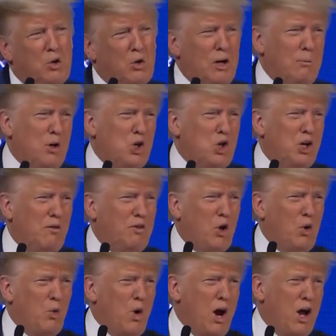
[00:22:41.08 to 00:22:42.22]
The agreement
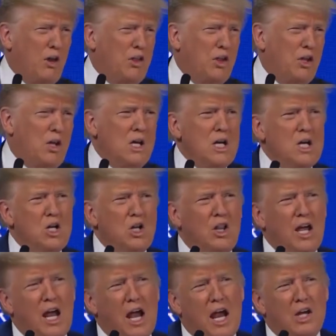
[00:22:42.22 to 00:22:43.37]
shifted wealth
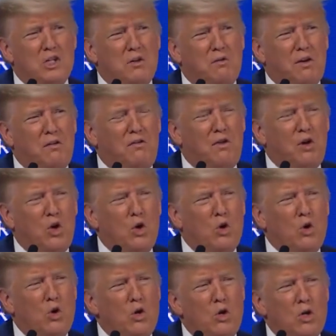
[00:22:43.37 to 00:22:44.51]
to the hands of a
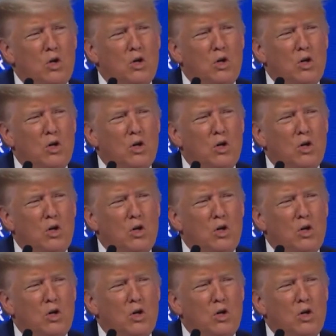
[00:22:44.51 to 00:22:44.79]
few,